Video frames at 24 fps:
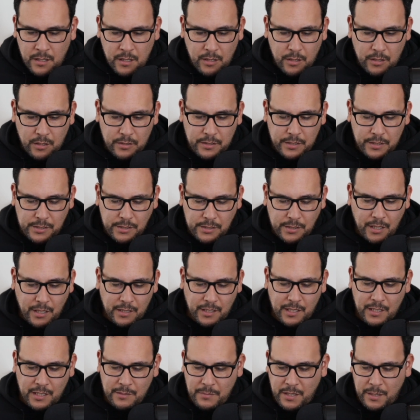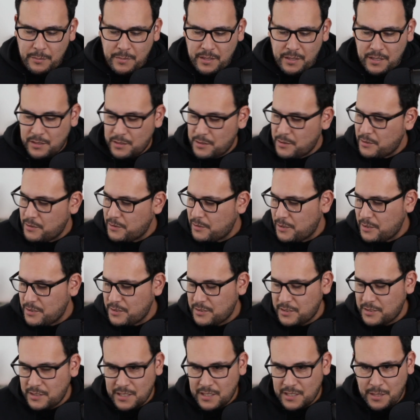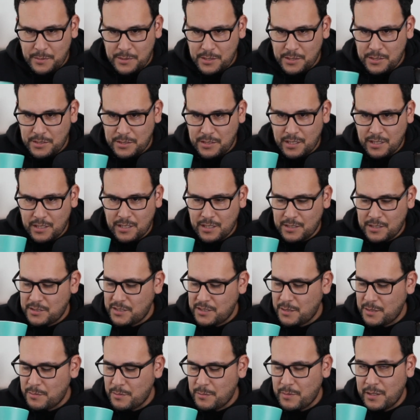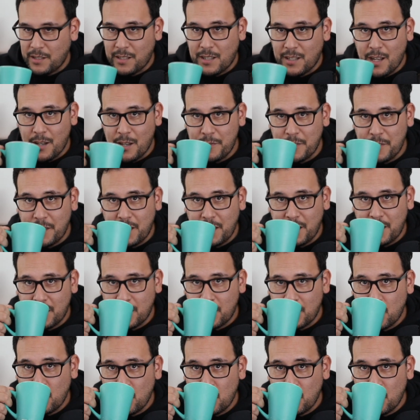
All this talking made me a little thirsty. Let me just take a sip of my coffee here.